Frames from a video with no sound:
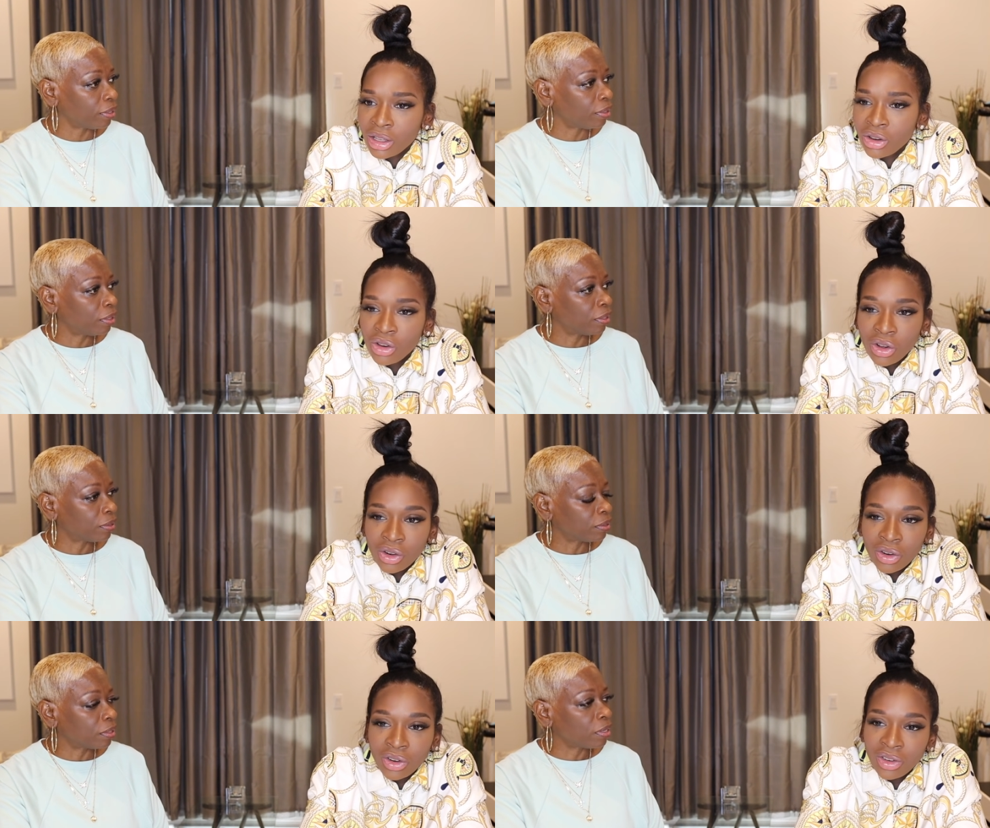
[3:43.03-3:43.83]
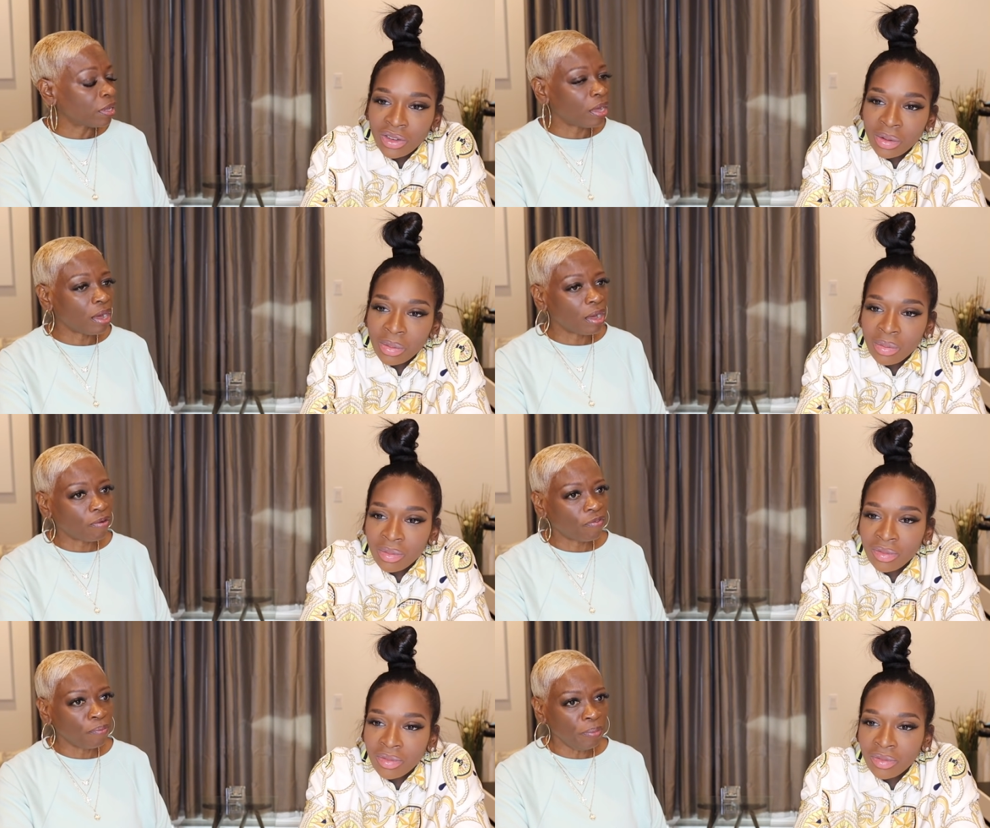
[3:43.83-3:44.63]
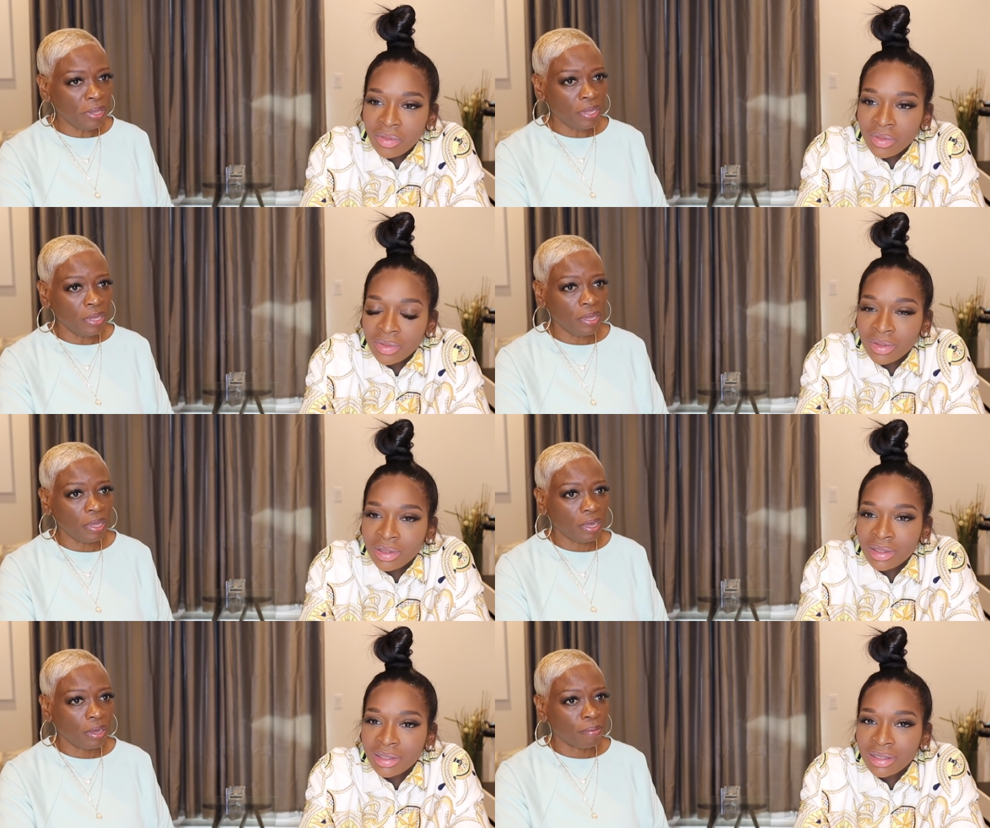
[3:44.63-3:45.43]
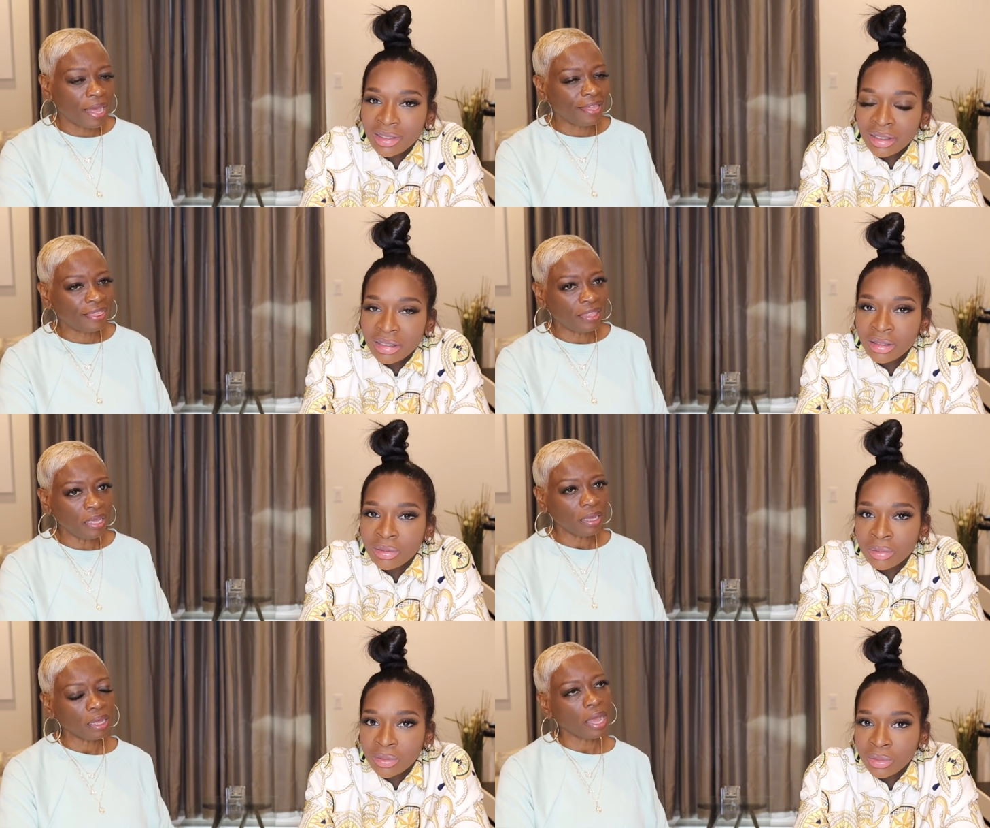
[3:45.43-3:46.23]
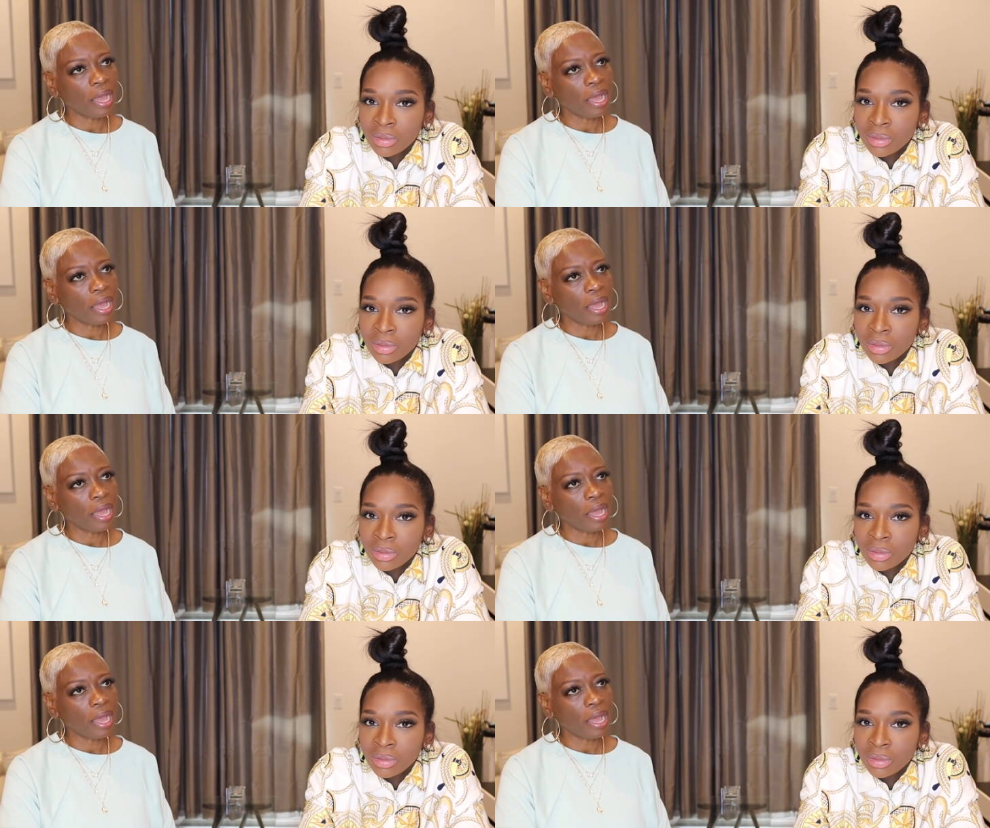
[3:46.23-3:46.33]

Speaker 1: No, no, no, no. Uh, for me, um, I think